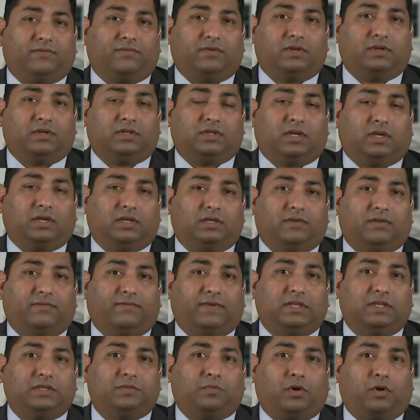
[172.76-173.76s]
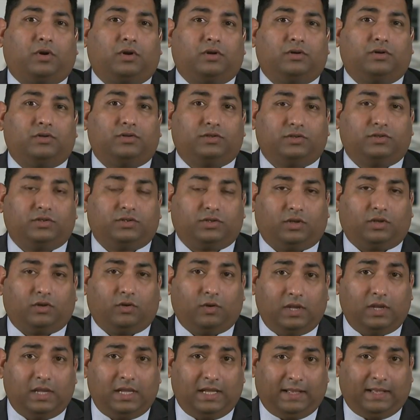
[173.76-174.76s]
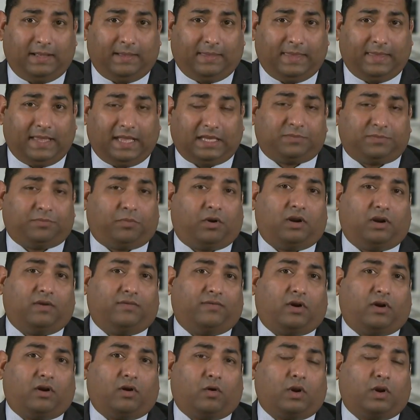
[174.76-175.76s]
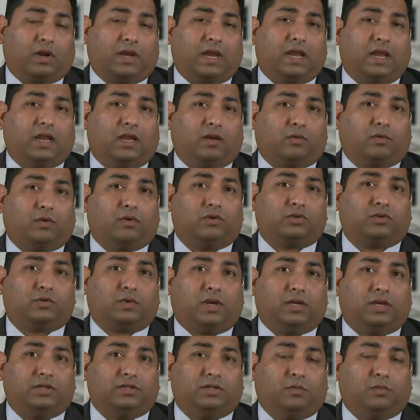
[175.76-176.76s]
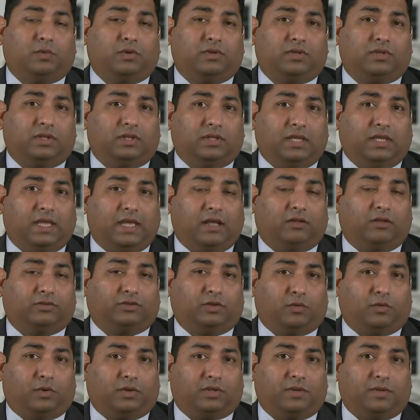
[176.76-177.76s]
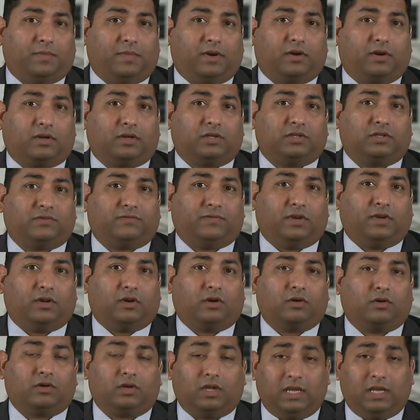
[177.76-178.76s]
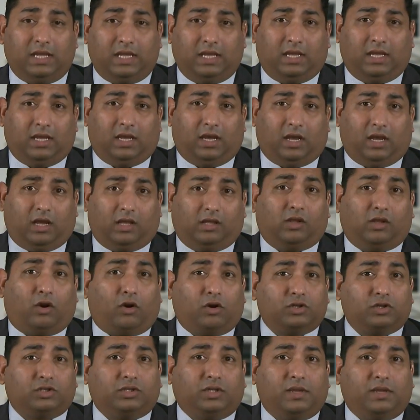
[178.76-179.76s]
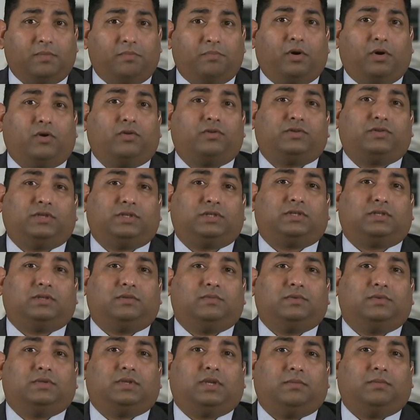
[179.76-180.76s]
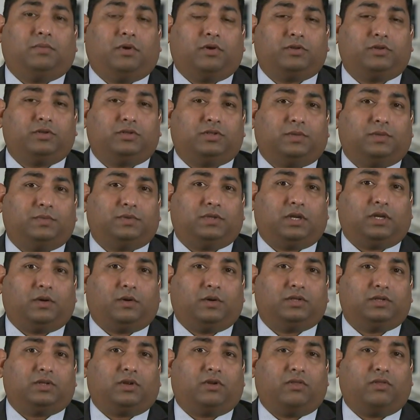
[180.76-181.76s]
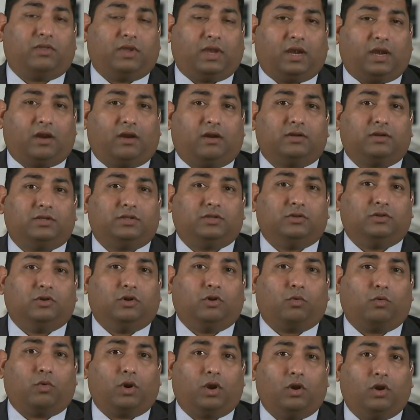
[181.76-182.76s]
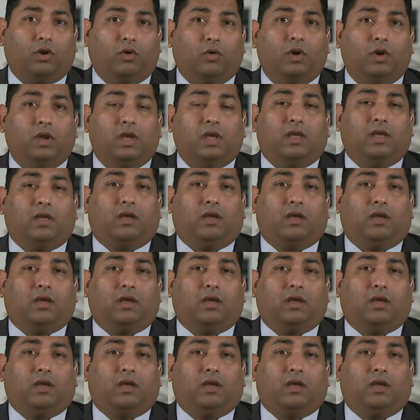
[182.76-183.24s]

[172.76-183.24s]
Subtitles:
different defense partners. And so that's part of our organic growth strategy within the ELTA North America sphere. Largely, mm-hmm. both systems and both these subsidiaries are there to grow